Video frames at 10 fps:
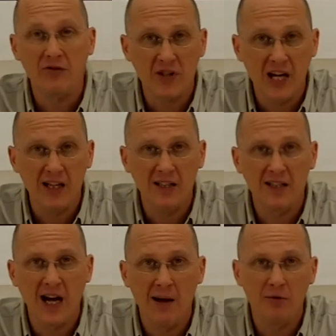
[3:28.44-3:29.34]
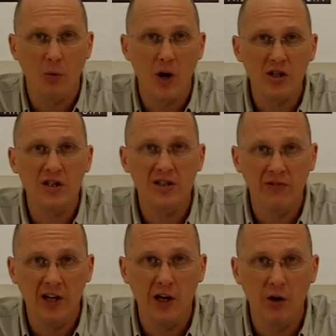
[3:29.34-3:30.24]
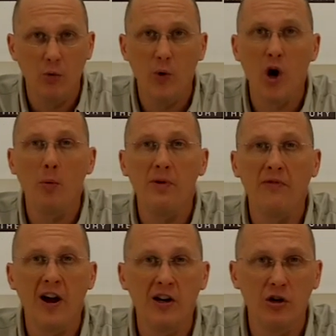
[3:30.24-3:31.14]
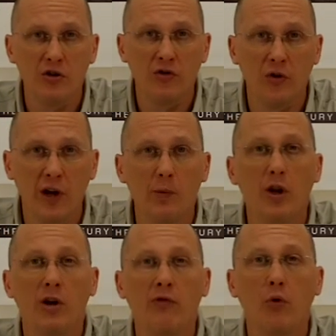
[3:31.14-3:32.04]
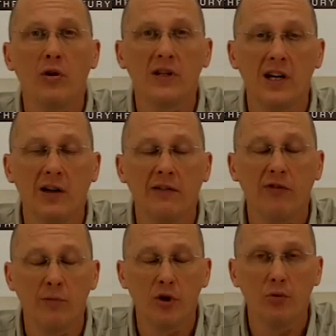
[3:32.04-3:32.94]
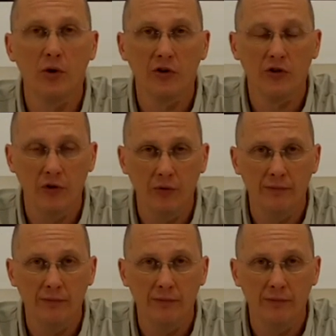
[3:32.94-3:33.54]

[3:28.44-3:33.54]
Thanks for taking the time to watch this video. We hope you found it useful and we look forward to hearing from you real